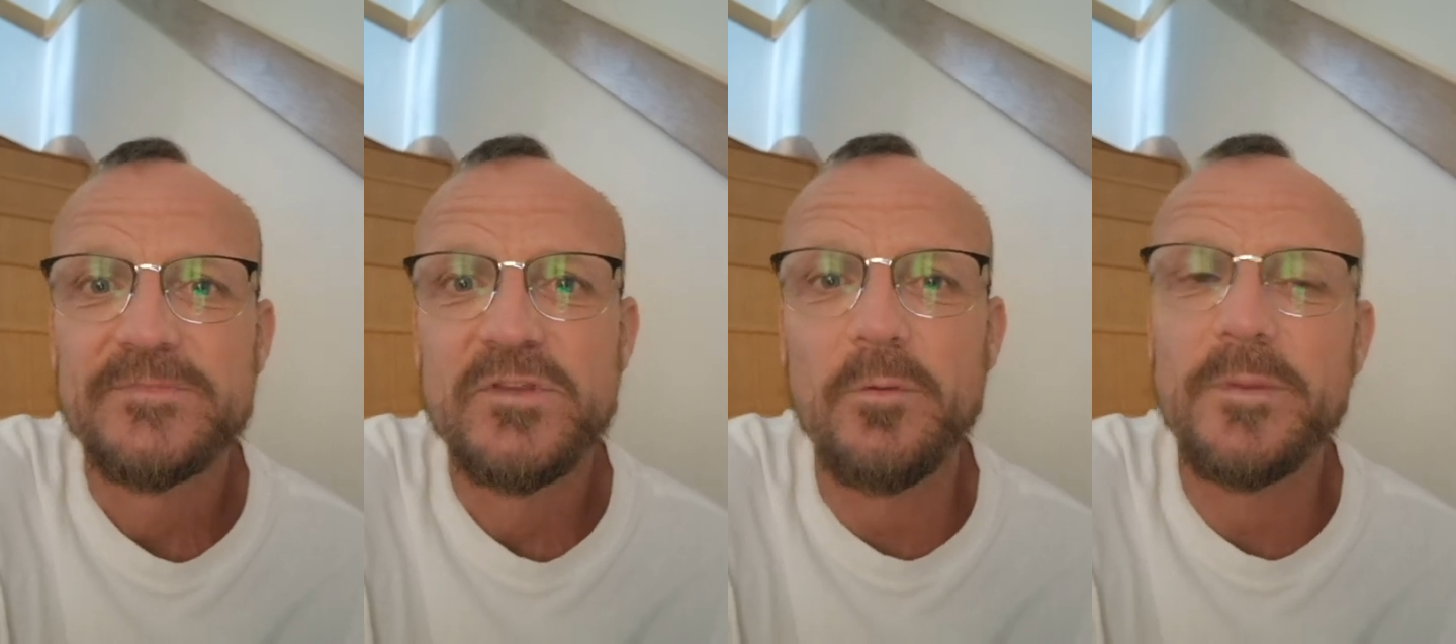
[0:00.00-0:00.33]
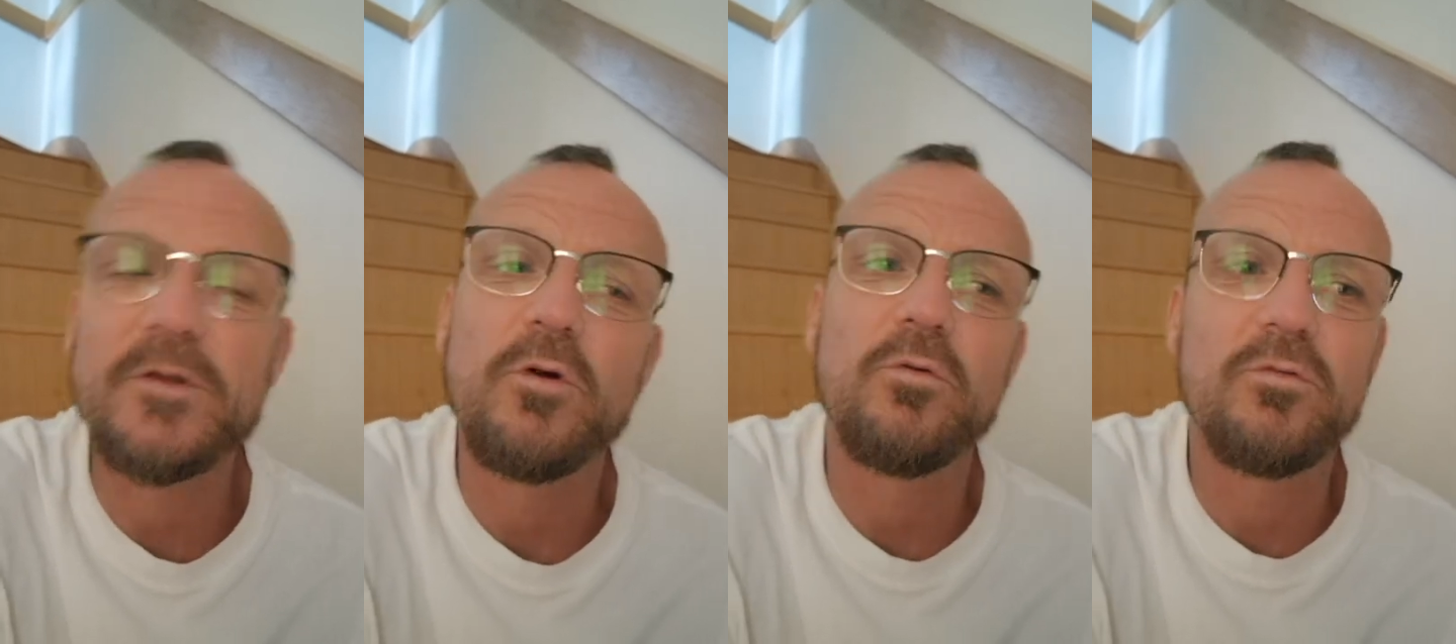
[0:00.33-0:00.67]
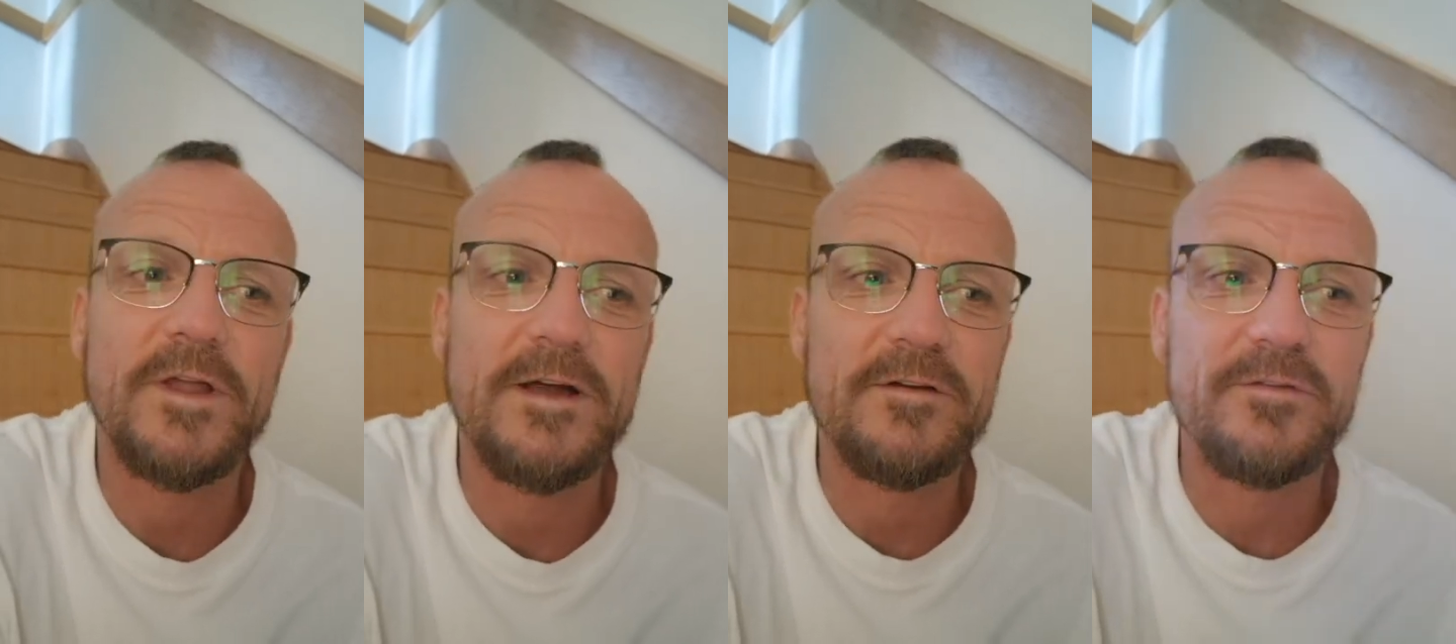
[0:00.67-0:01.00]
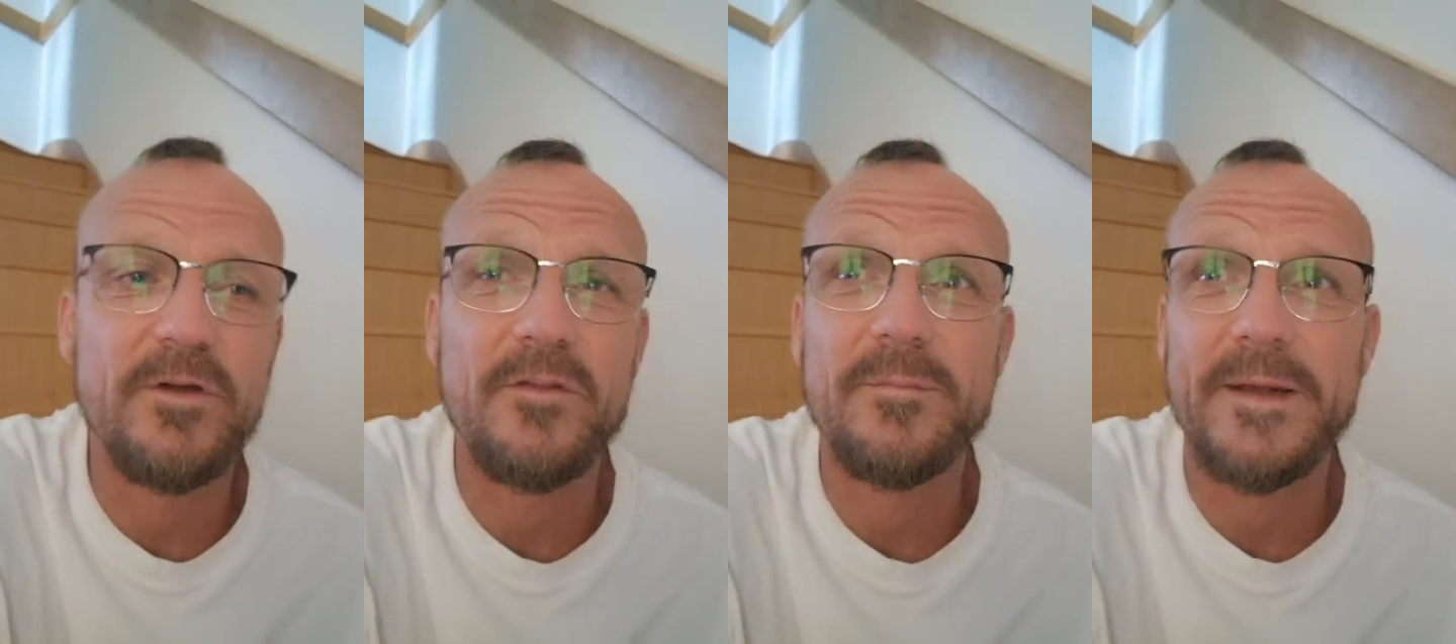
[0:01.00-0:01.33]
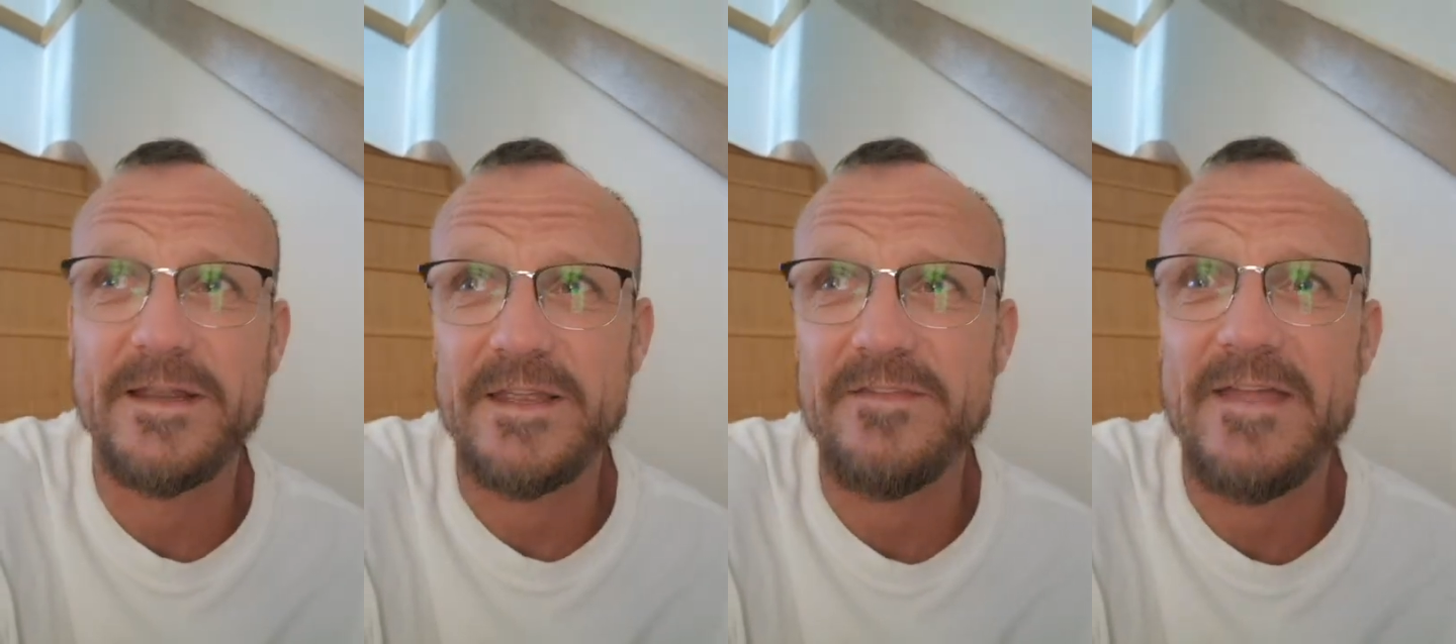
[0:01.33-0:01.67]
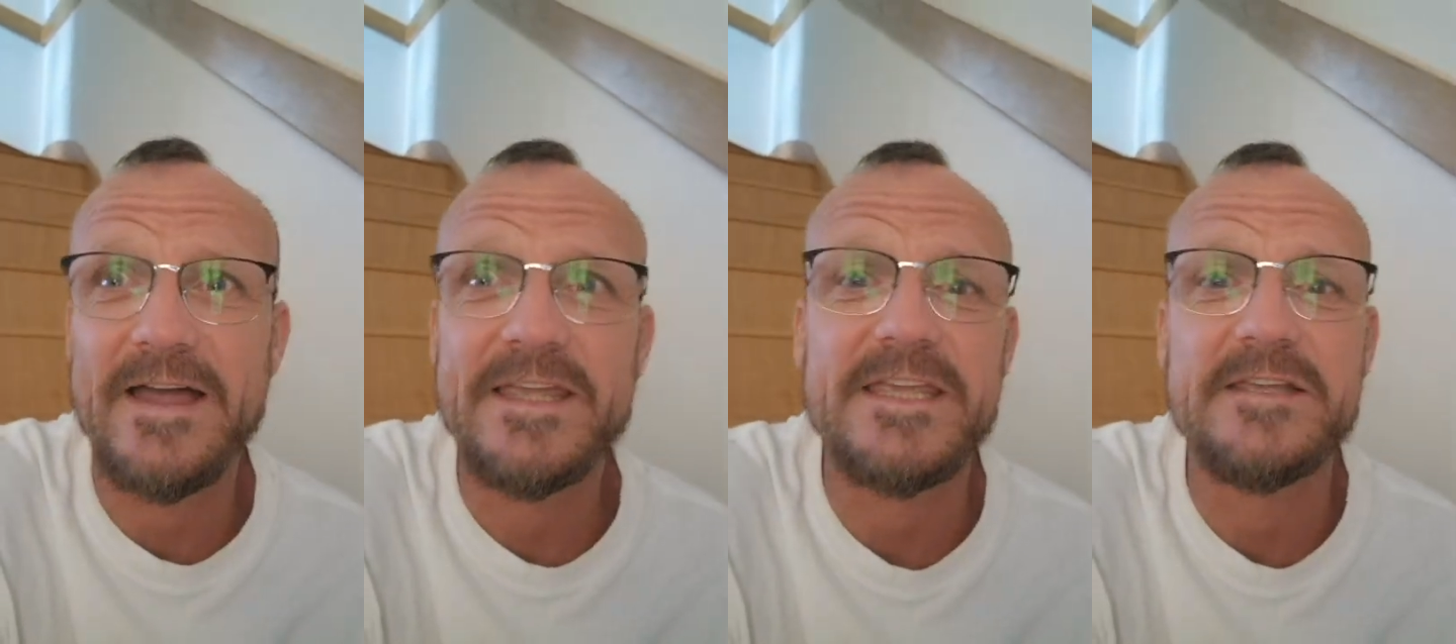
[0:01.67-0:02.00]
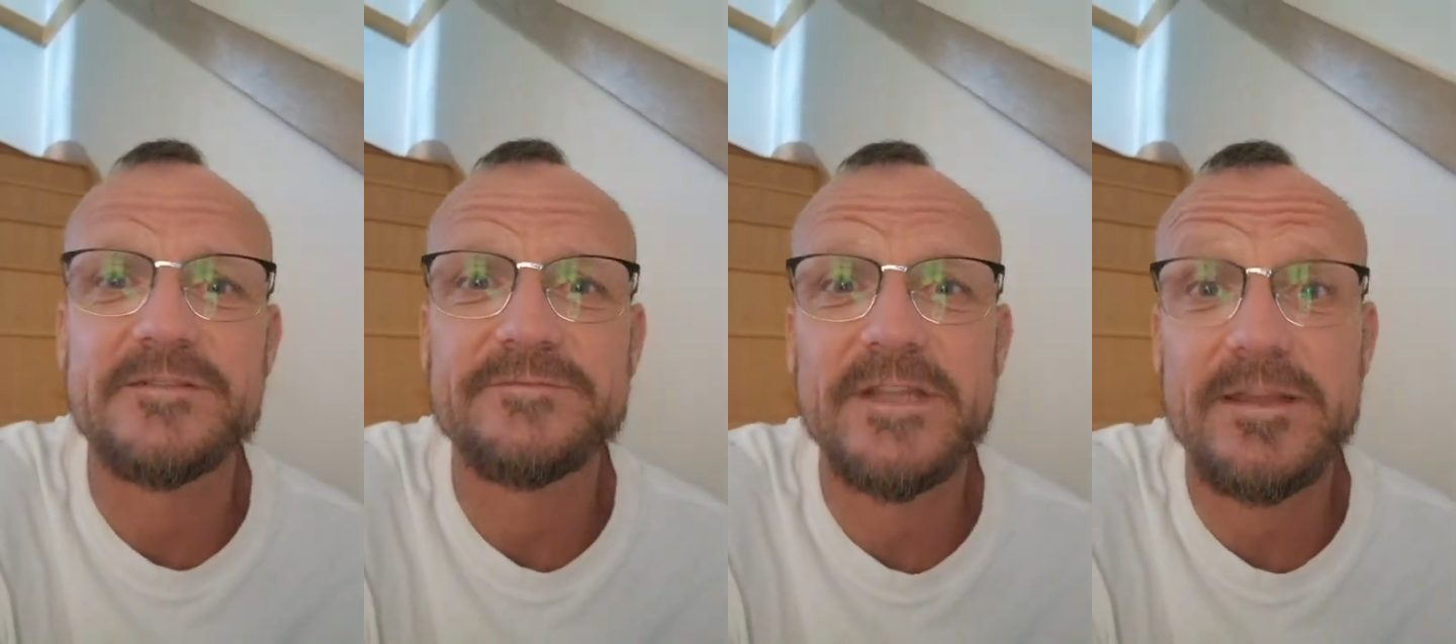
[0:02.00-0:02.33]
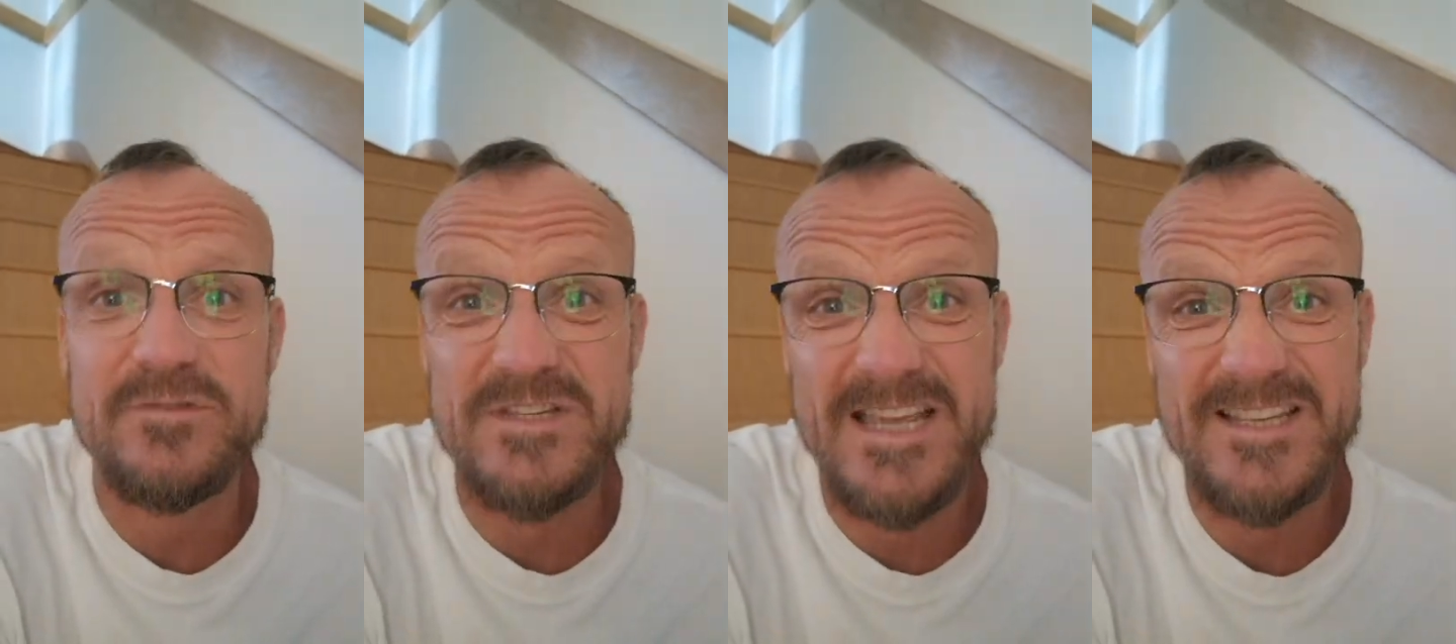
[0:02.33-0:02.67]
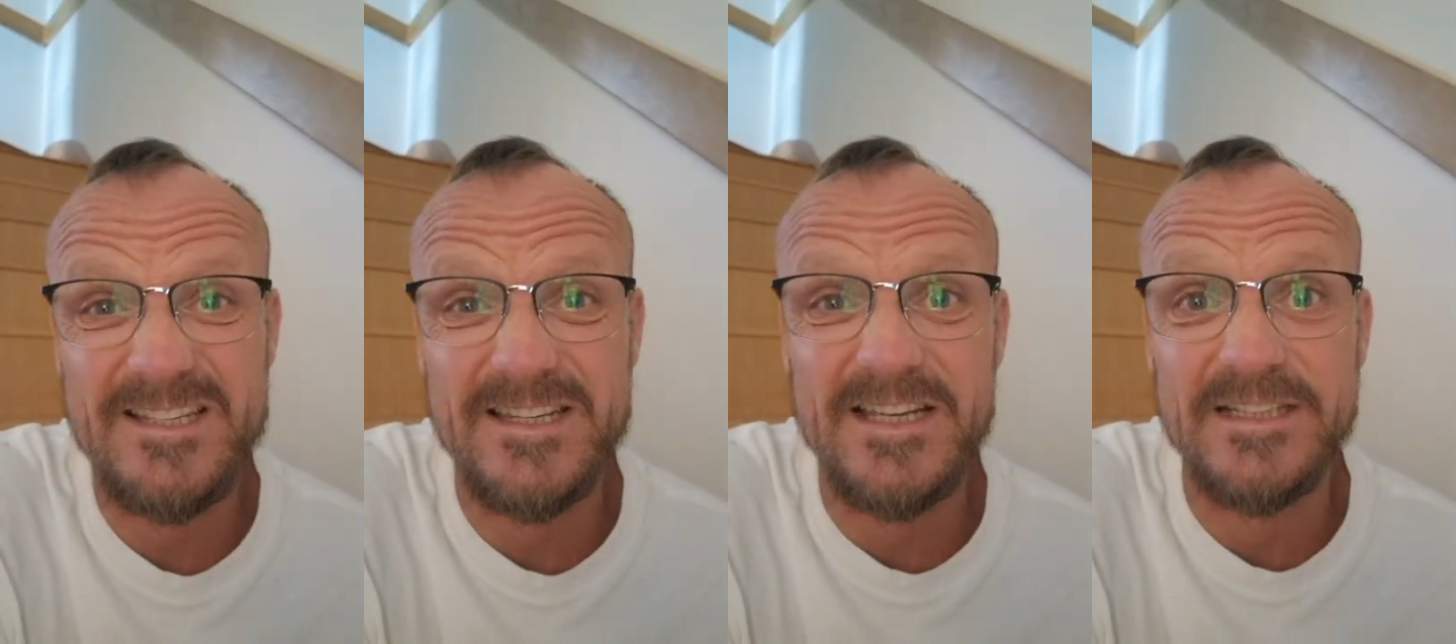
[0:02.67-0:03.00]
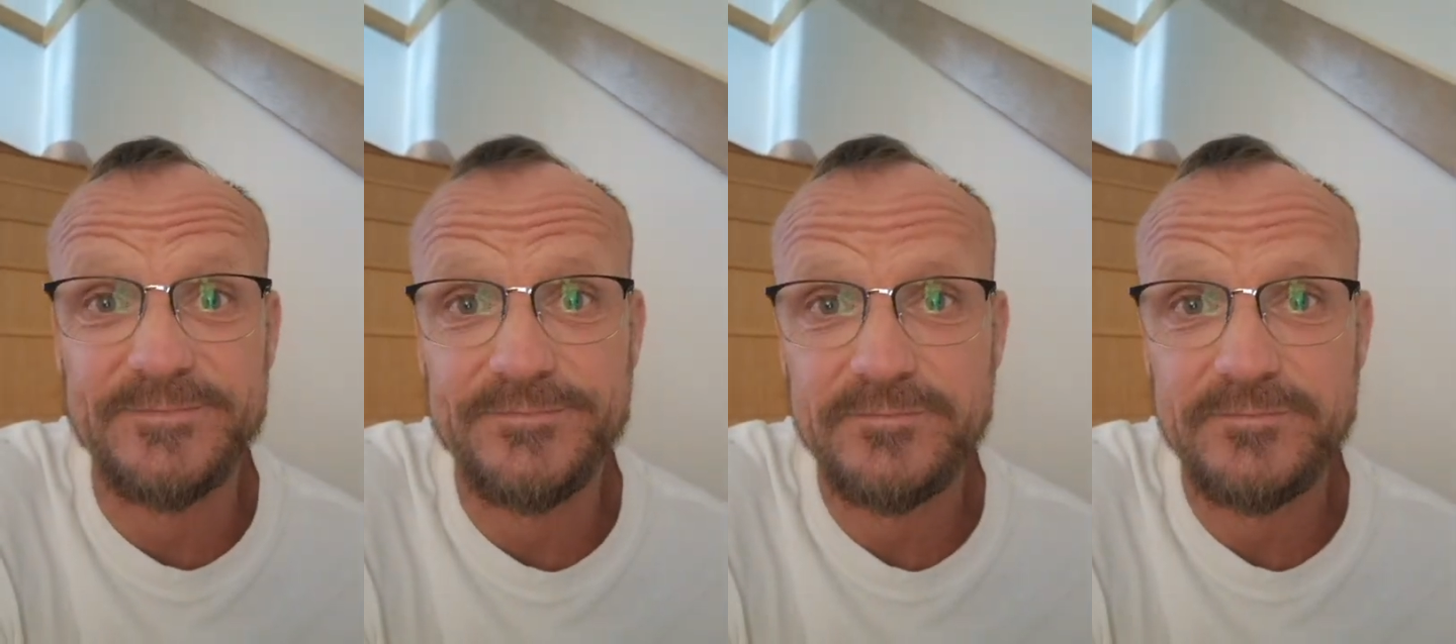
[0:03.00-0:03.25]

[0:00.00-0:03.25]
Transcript: Not being hauled out on the bank in that heat, and that was yesterday.